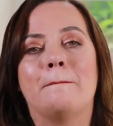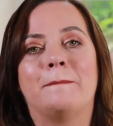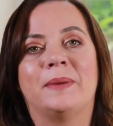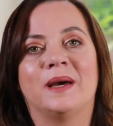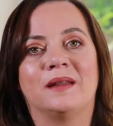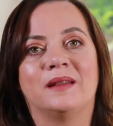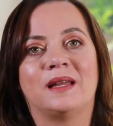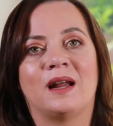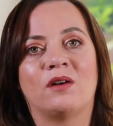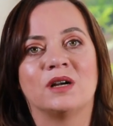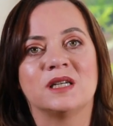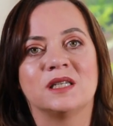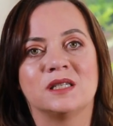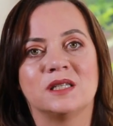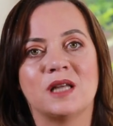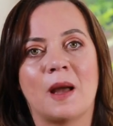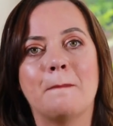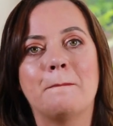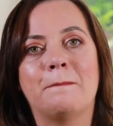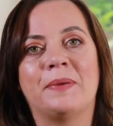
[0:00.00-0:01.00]
But there are
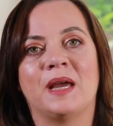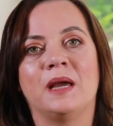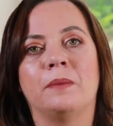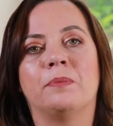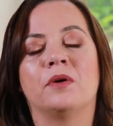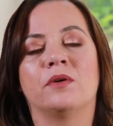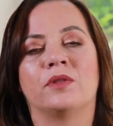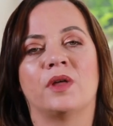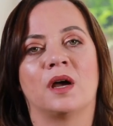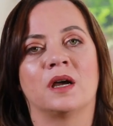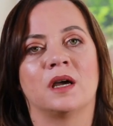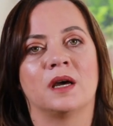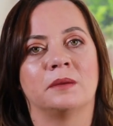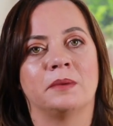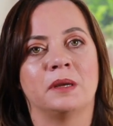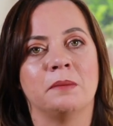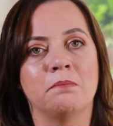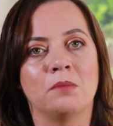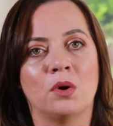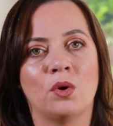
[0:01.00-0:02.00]
some people that are going
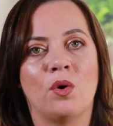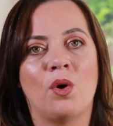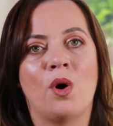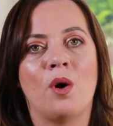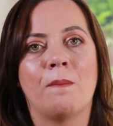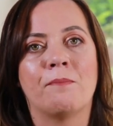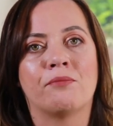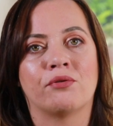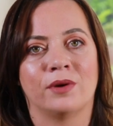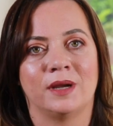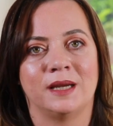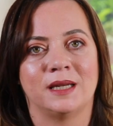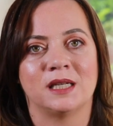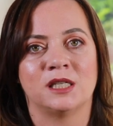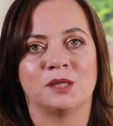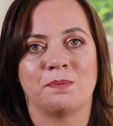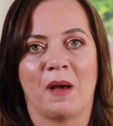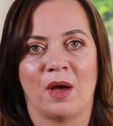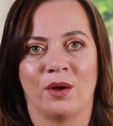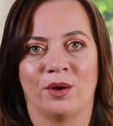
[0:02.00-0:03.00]
to be more
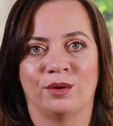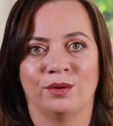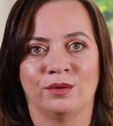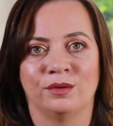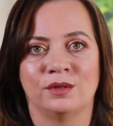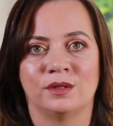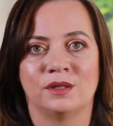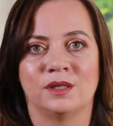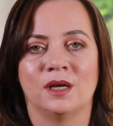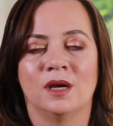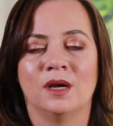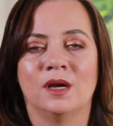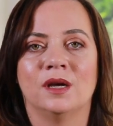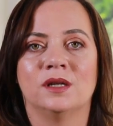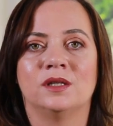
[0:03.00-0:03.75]
predisposed